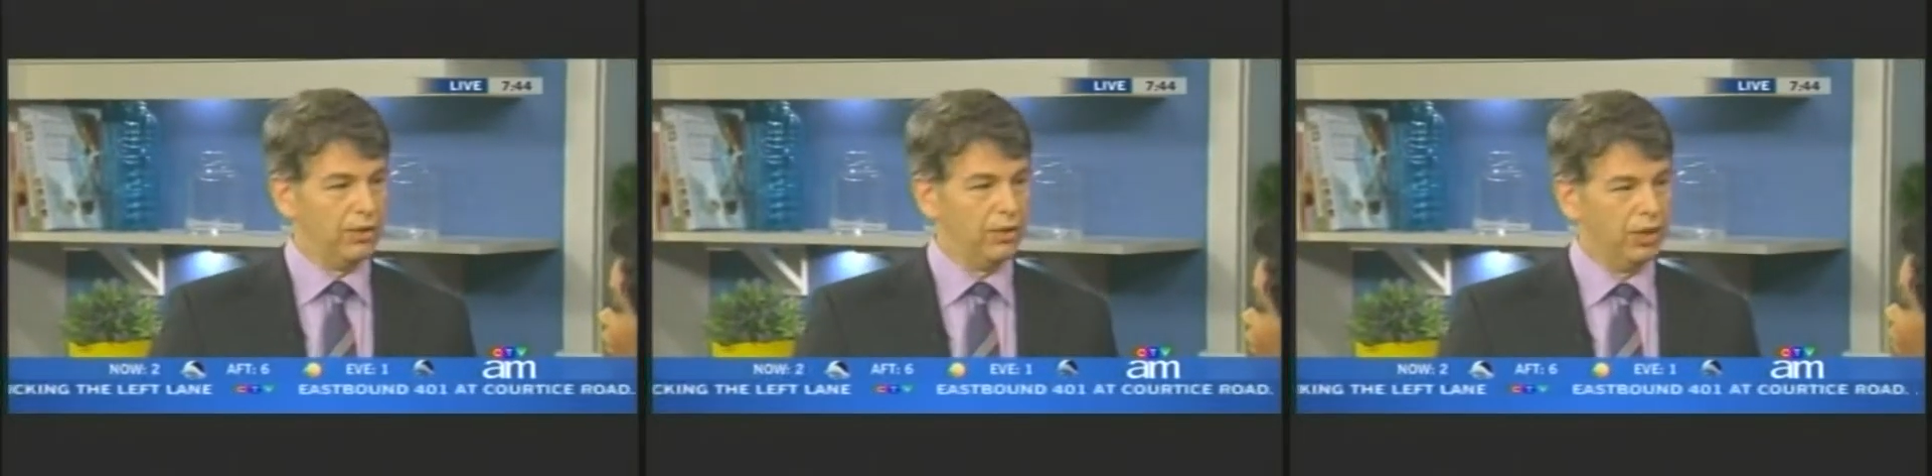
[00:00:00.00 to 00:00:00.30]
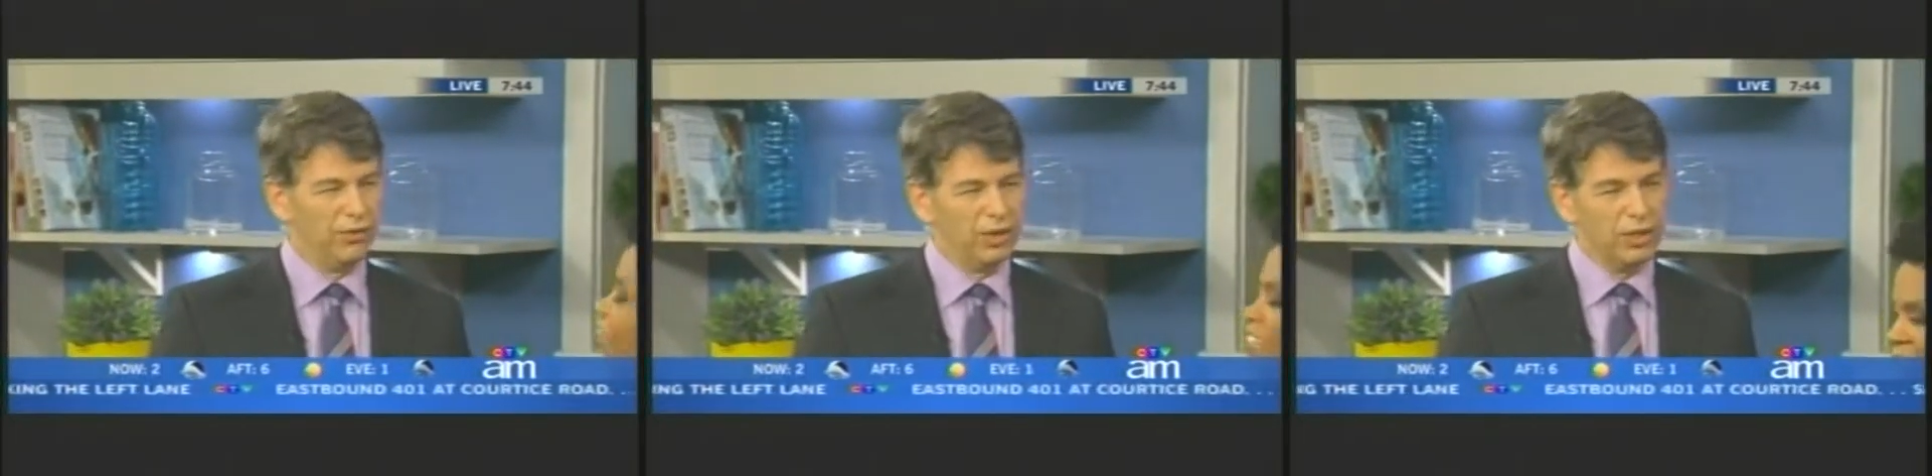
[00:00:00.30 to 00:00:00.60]
It,
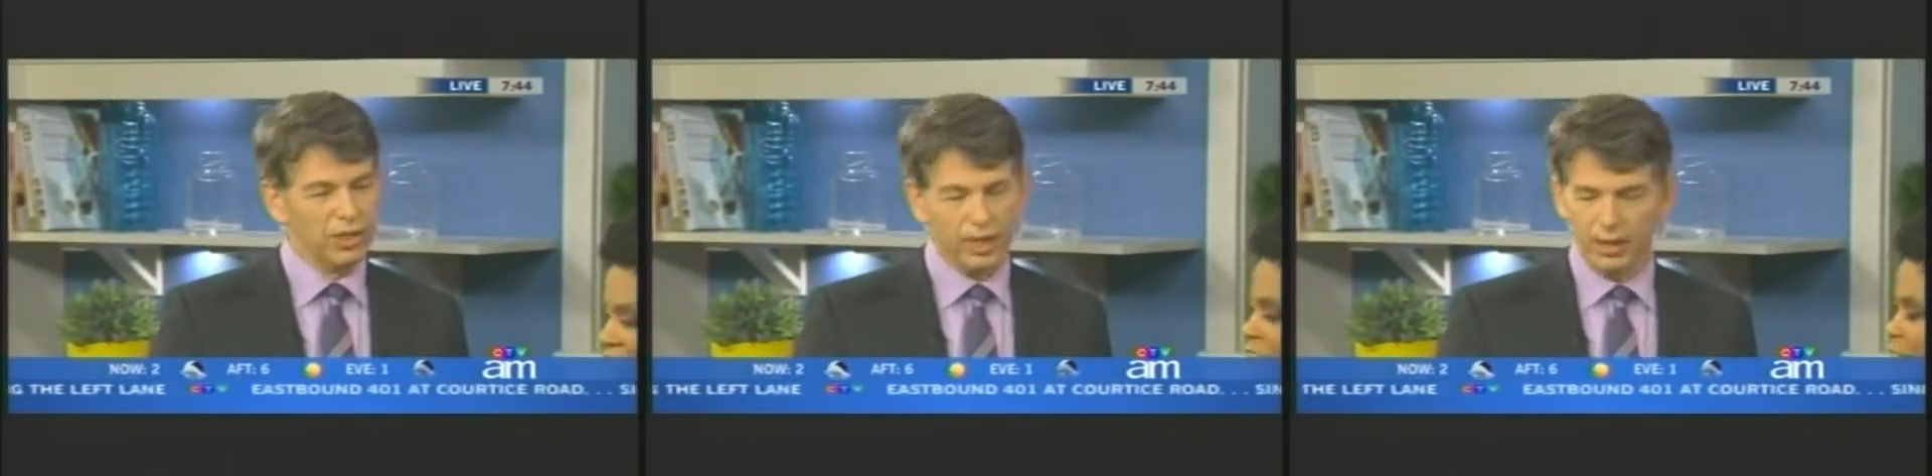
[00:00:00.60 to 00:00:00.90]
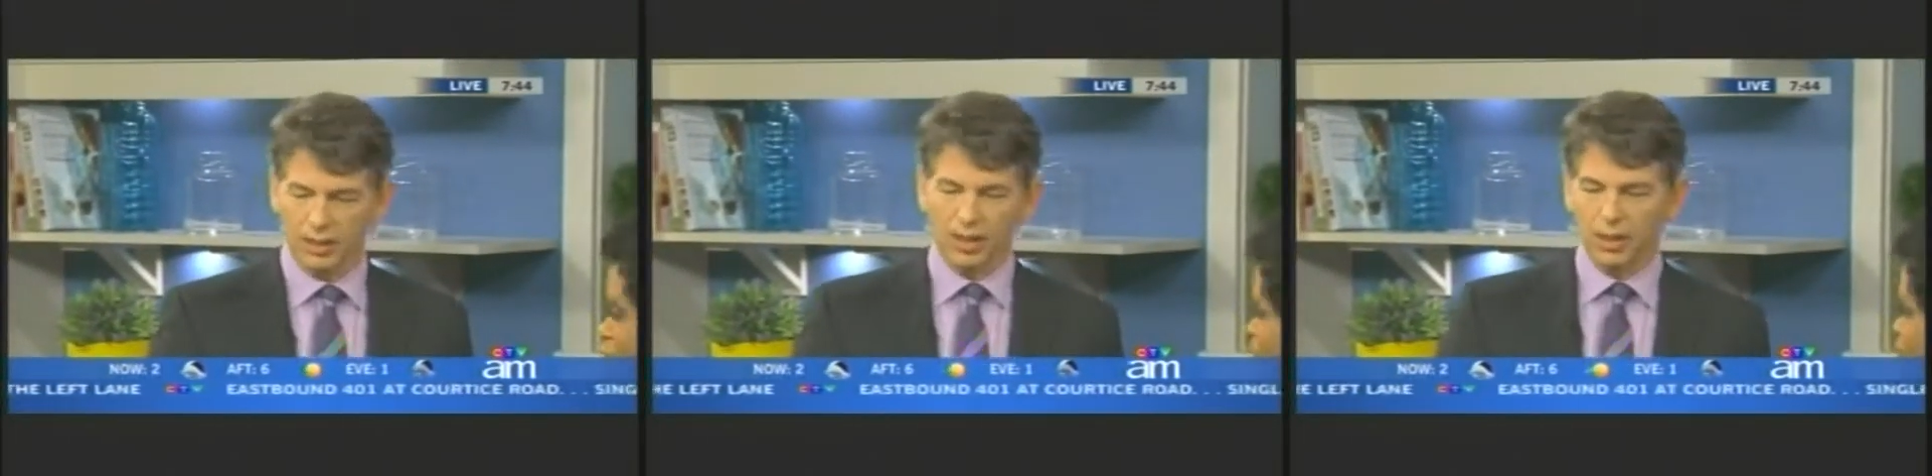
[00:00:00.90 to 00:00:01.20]
it, feels
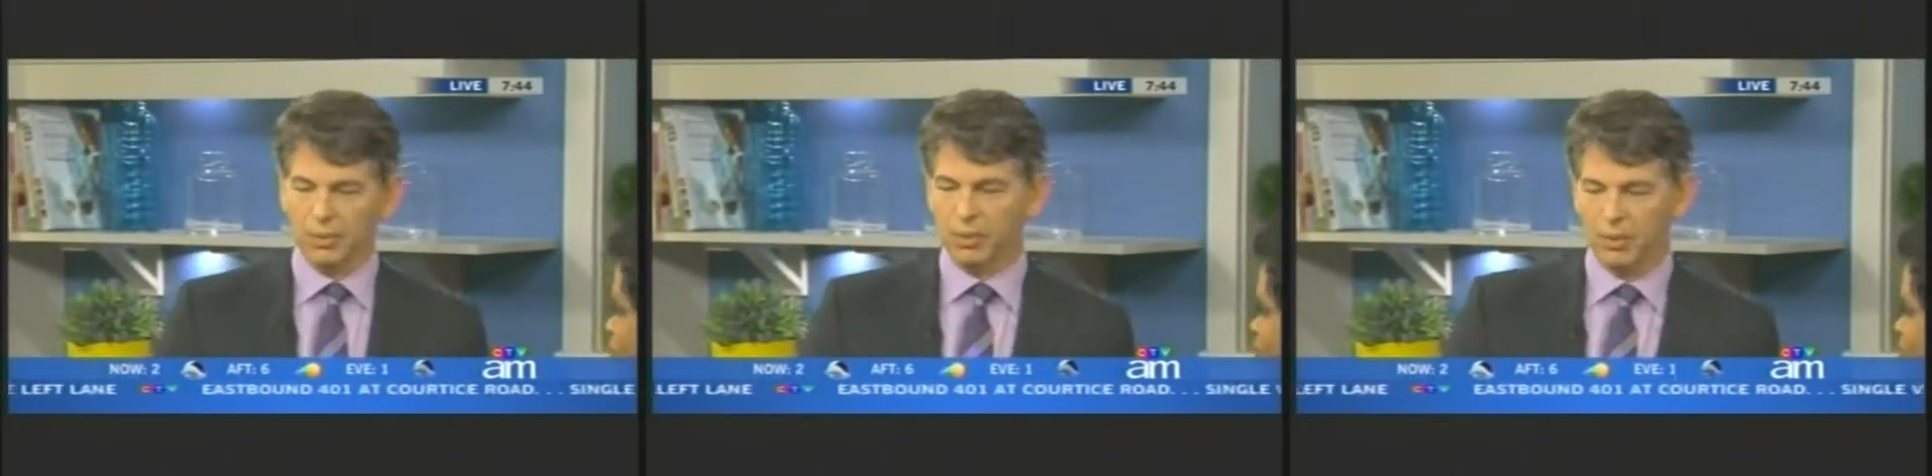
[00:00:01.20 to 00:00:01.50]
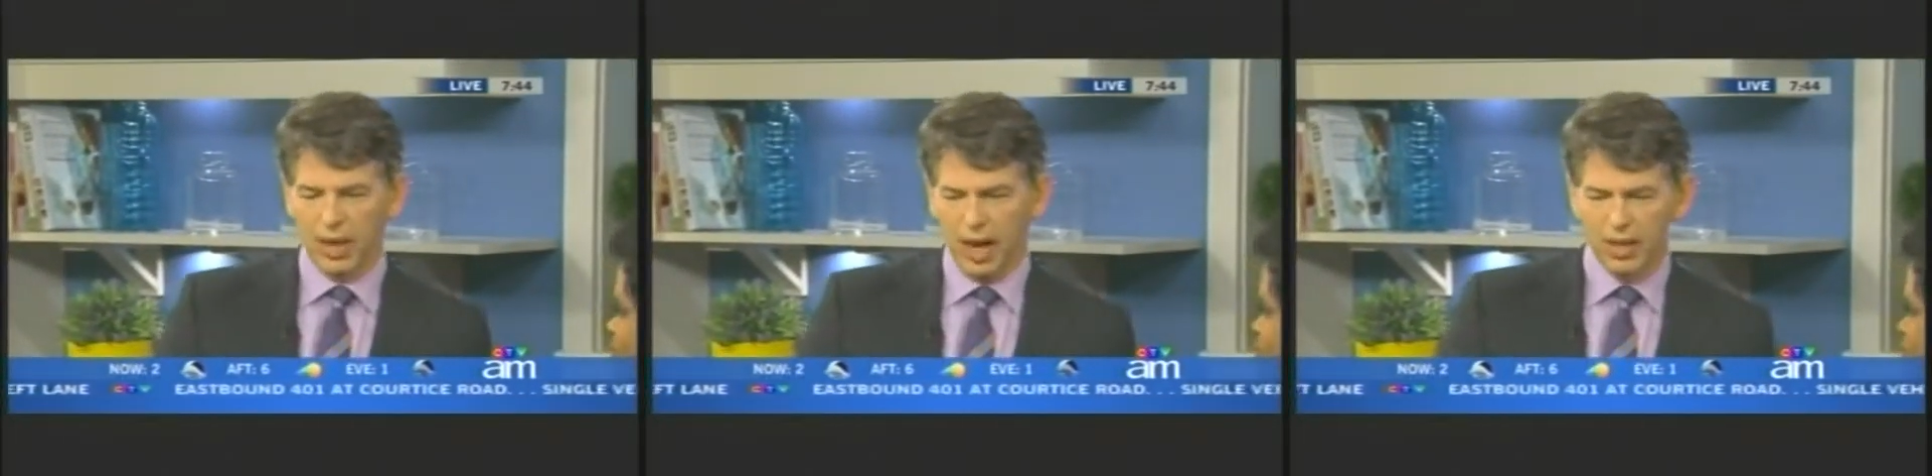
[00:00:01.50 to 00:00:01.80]
like what?
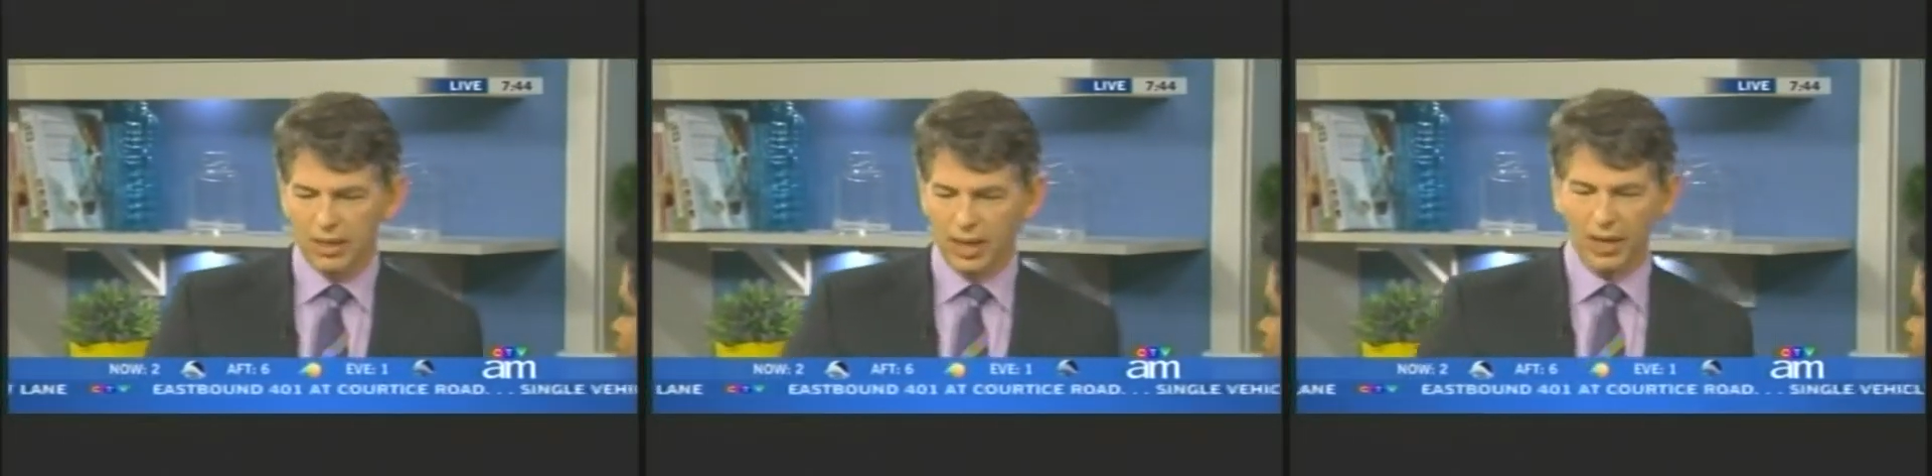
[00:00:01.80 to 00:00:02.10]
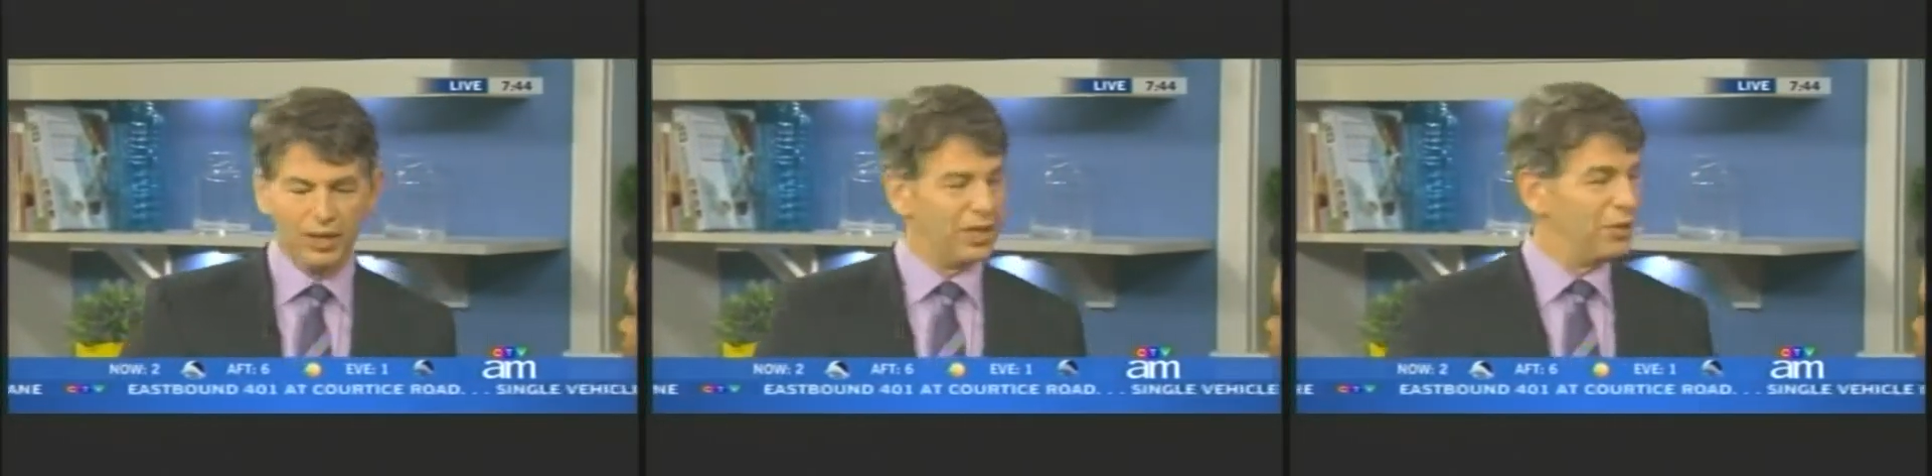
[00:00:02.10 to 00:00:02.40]
What? How does?
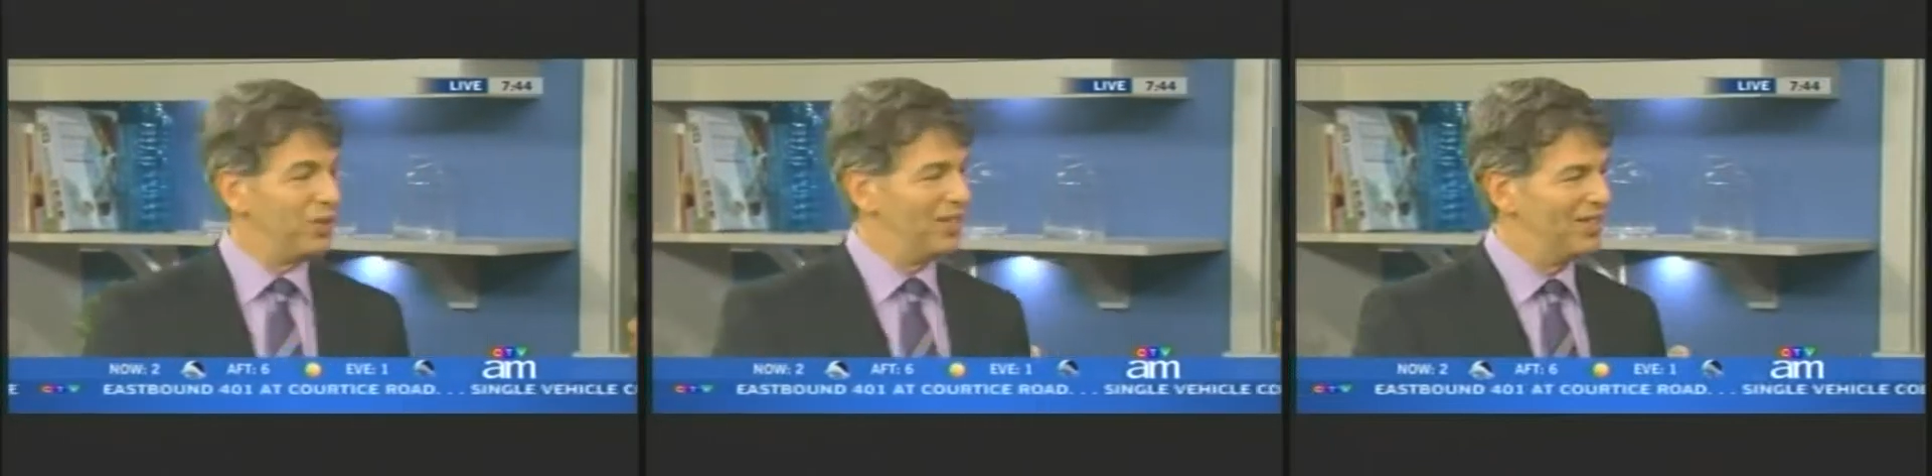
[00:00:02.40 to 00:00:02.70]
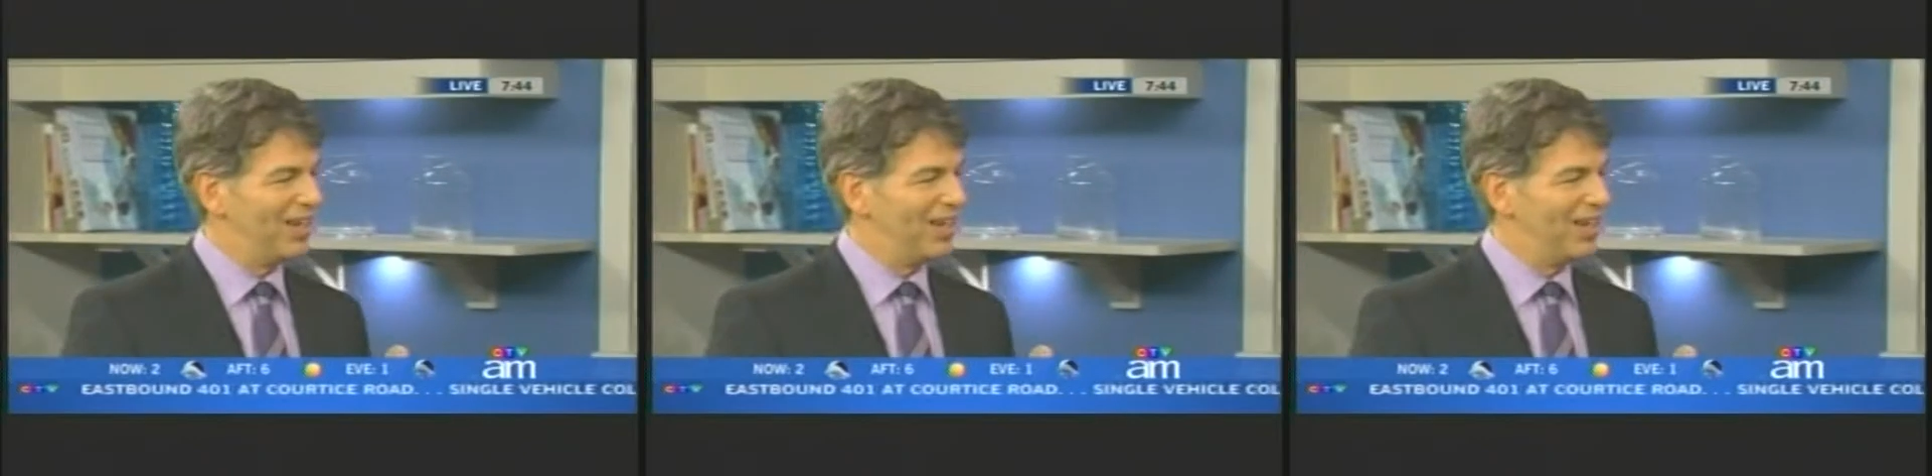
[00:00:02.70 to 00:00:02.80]
How do they do this?